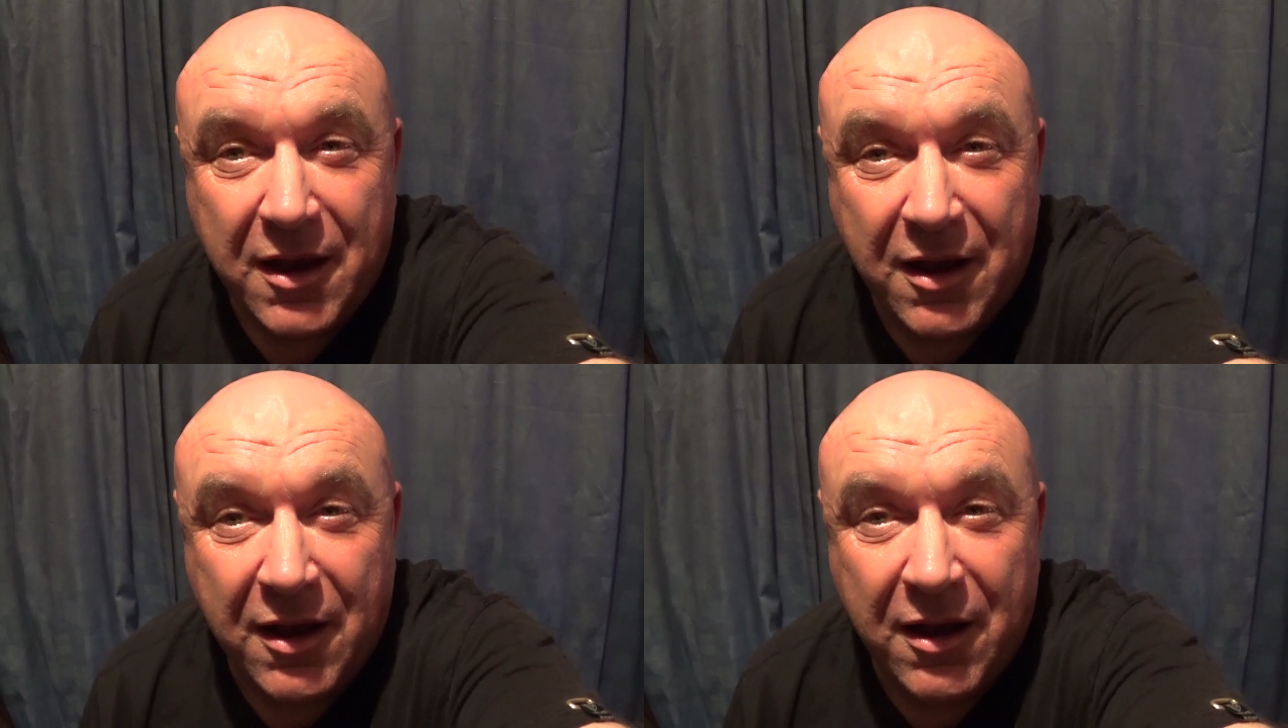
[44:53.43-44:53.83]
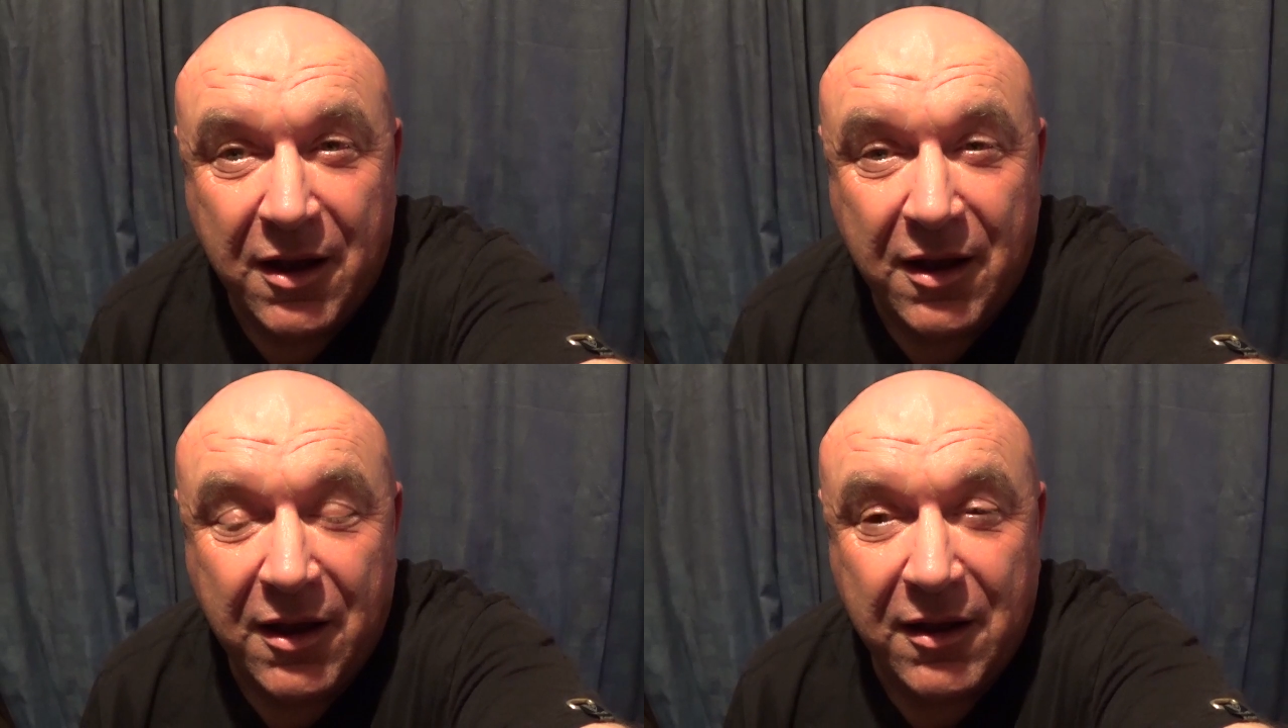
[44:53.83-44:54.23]

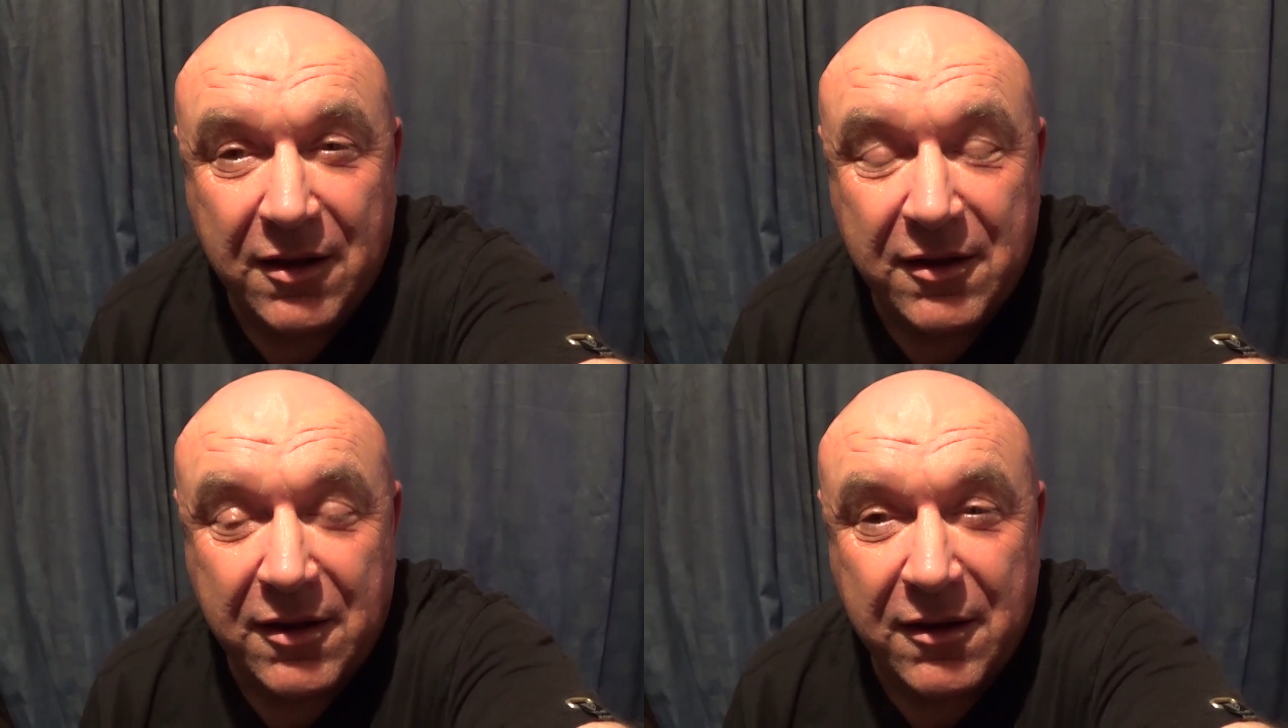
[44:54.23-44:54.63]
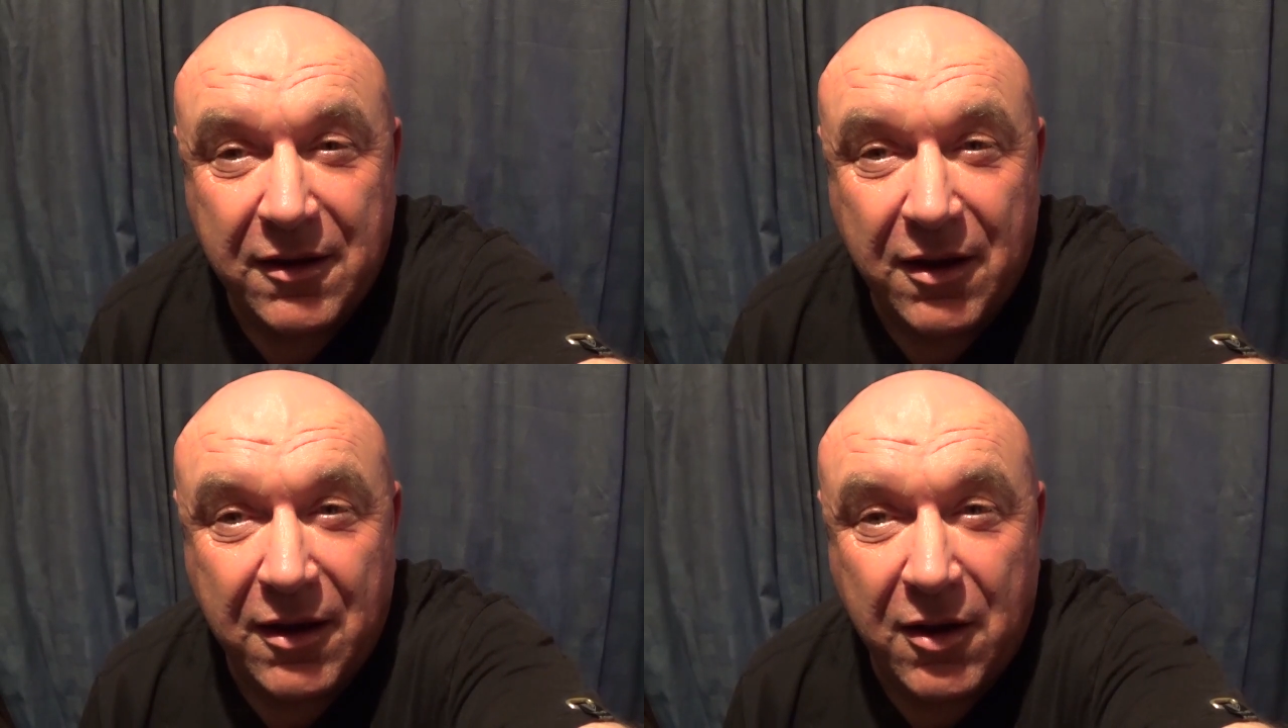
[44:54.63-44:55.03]
I
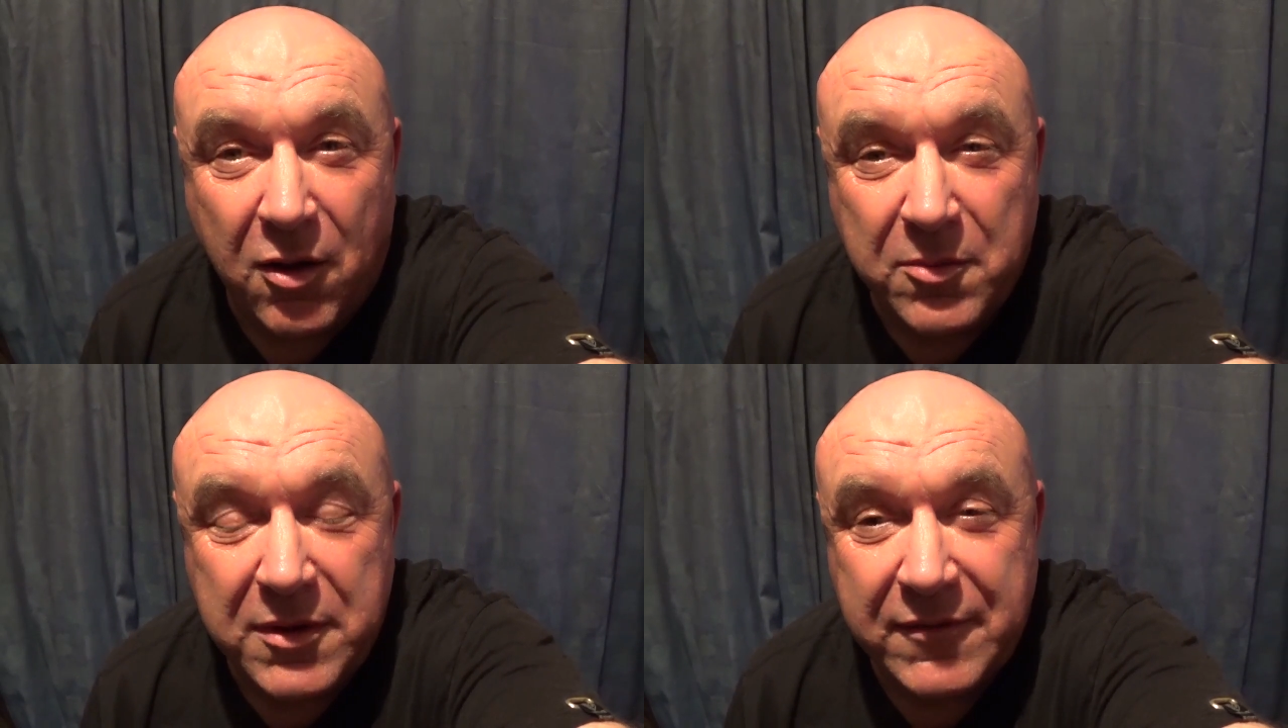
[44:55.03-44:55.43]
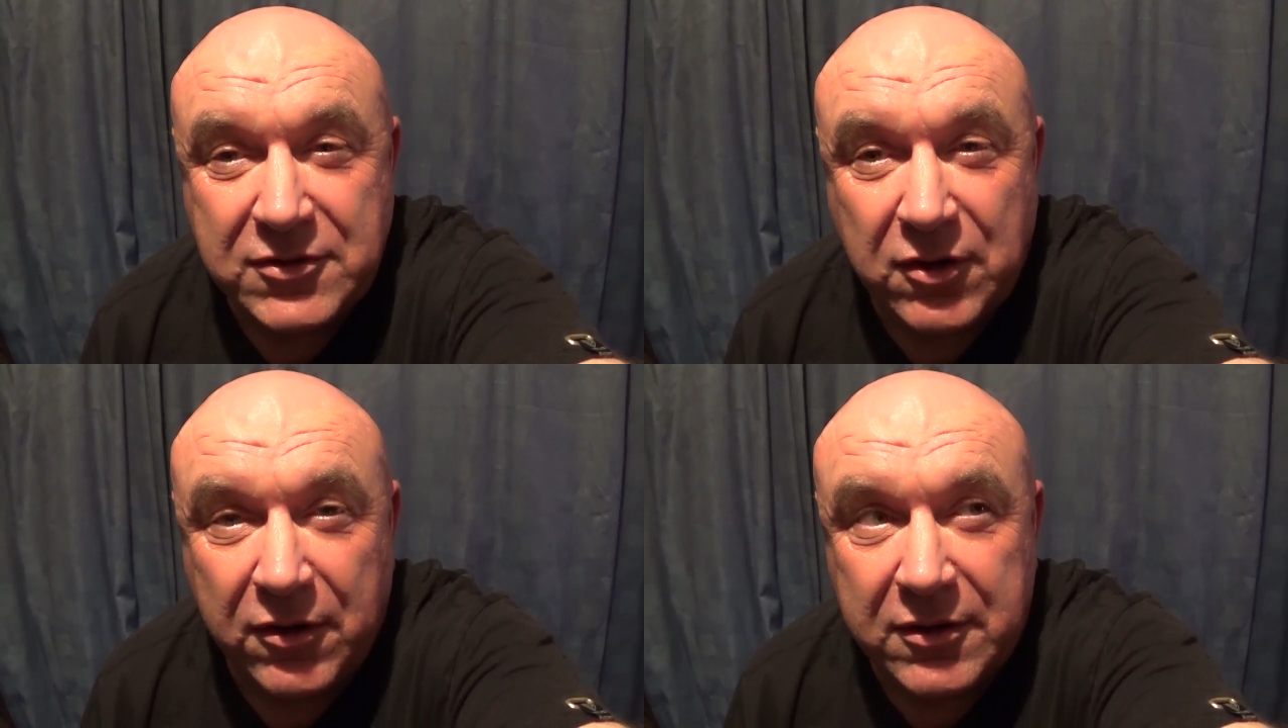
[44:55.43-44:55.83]
hope you've
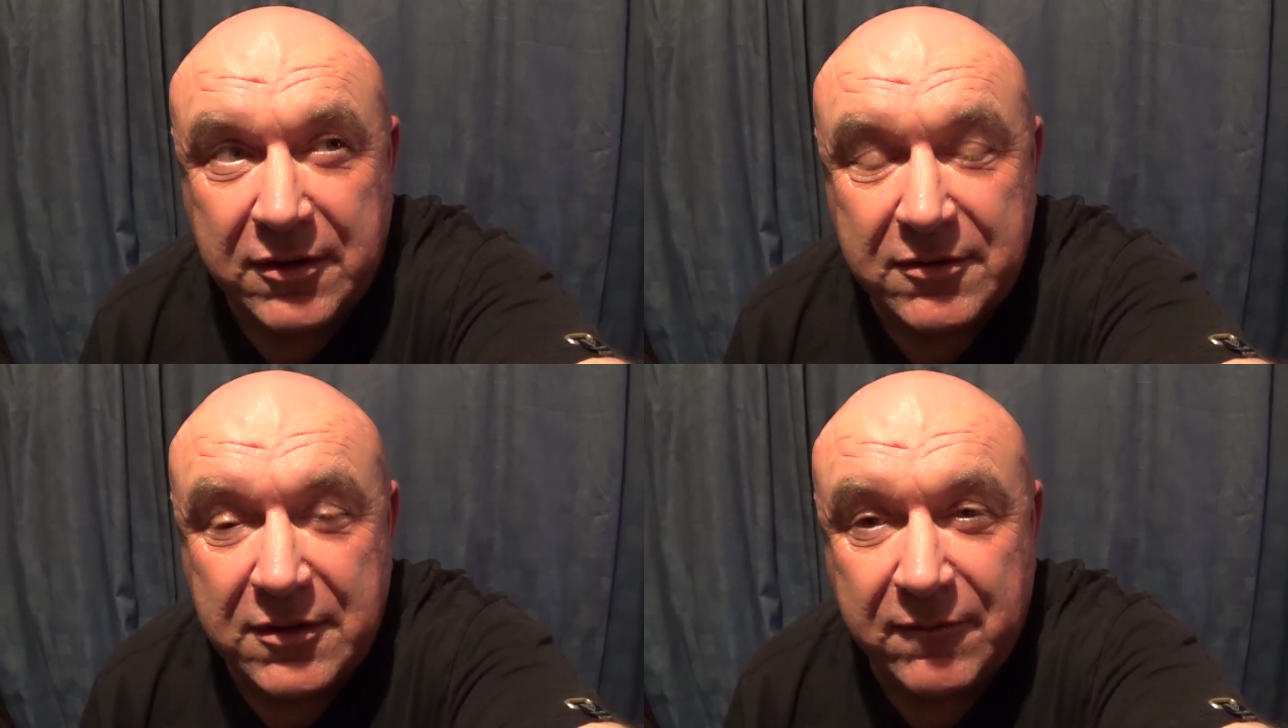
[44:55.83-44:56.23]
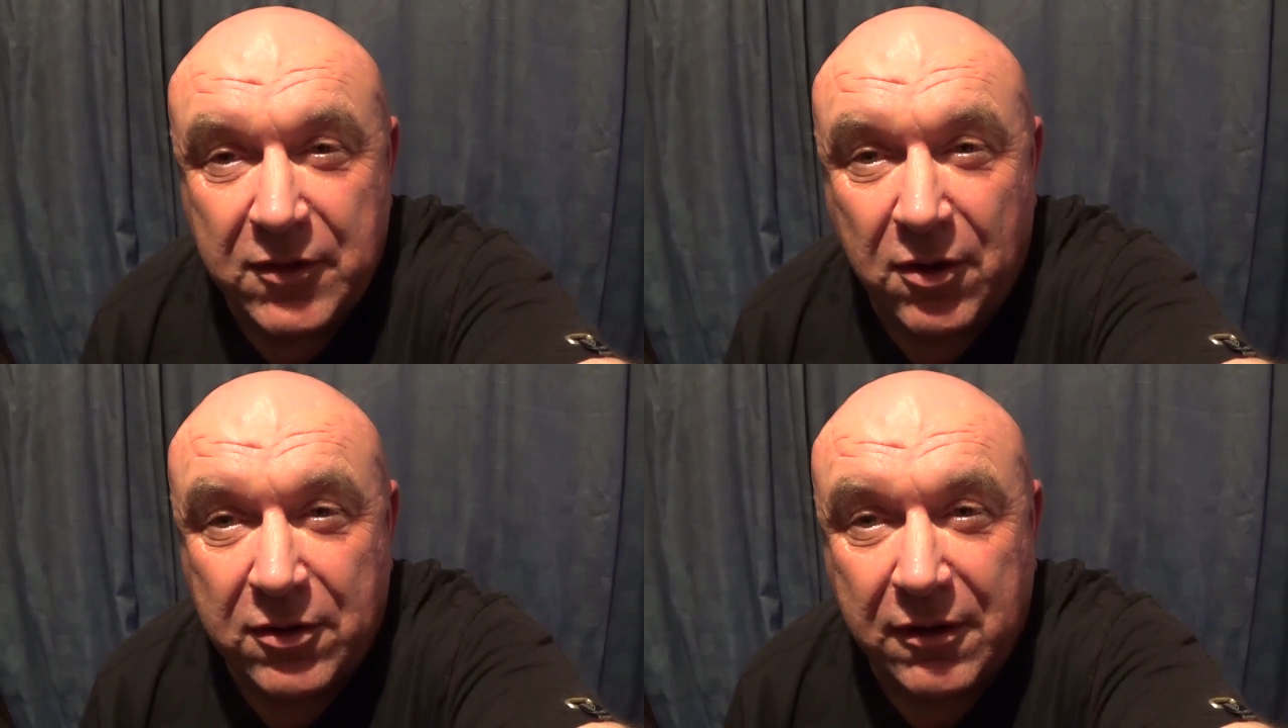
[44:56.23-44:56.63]
enjoyed the
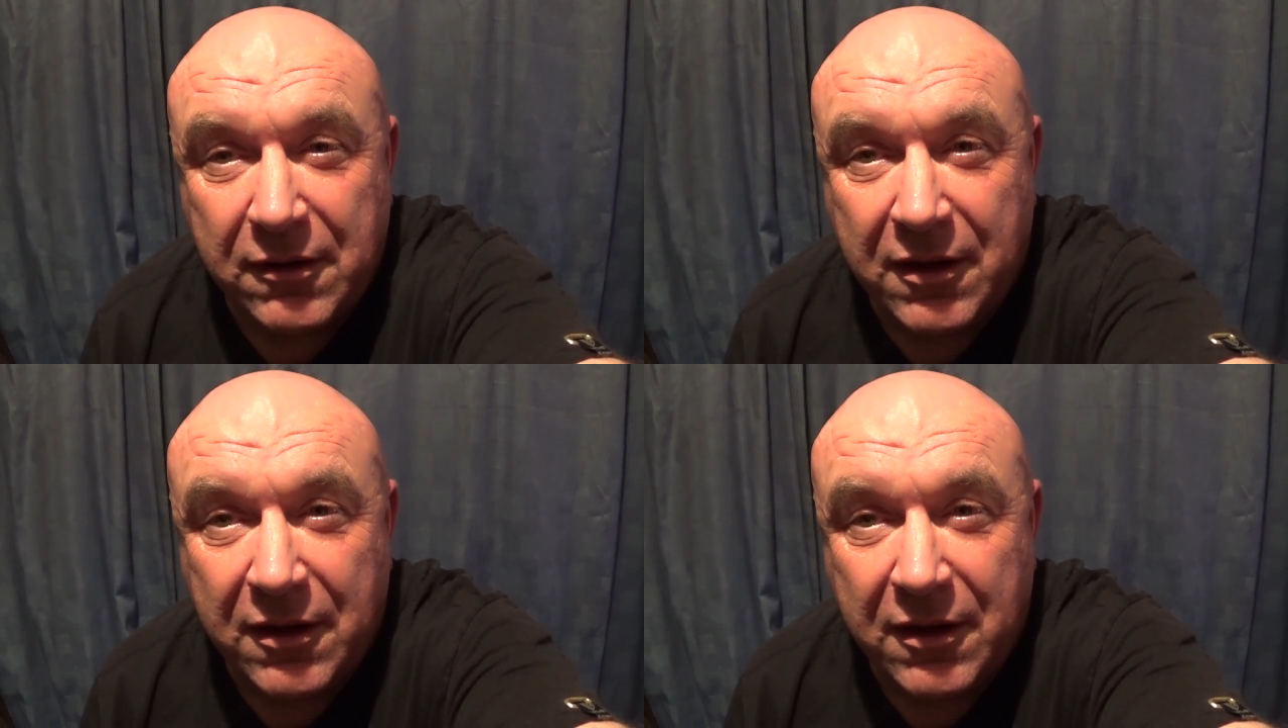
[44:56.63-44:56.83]
vlog.